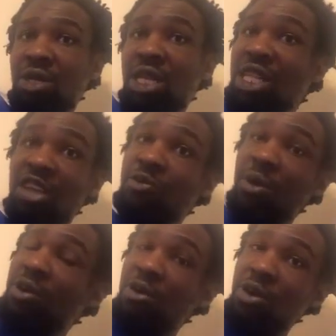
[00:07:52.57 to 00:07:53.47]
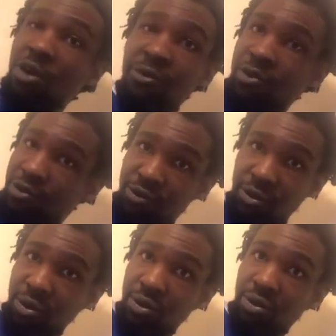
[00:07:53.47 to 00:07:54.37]
And that's what the earth was
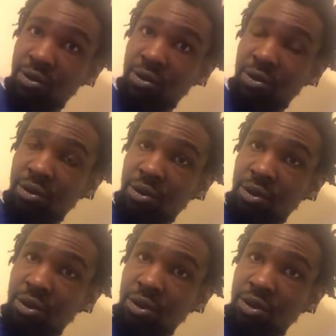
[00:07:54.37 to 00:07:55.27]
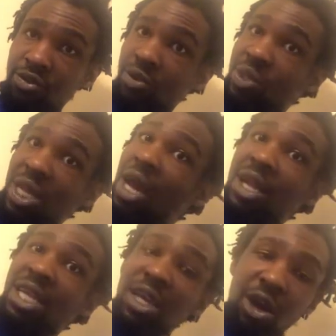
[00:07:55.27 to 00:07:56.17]
for. So now
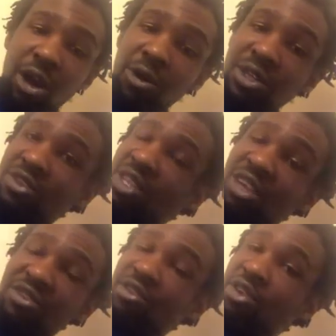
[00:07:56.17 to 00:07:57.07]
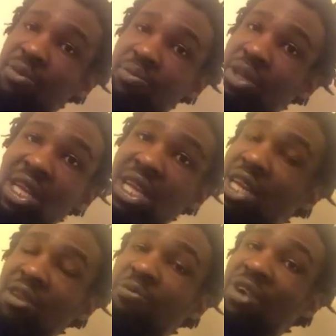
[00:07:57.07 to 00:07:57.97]
that all these things are completed
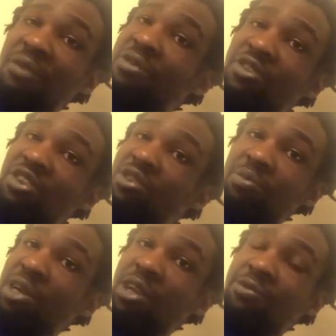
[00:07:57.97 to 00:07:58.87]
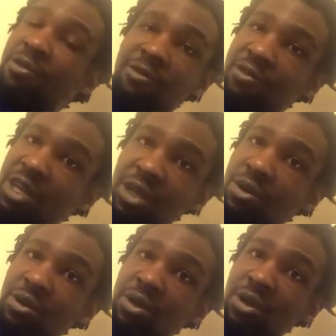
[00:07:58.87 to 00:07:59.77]
and the prophecies are being fulfilled,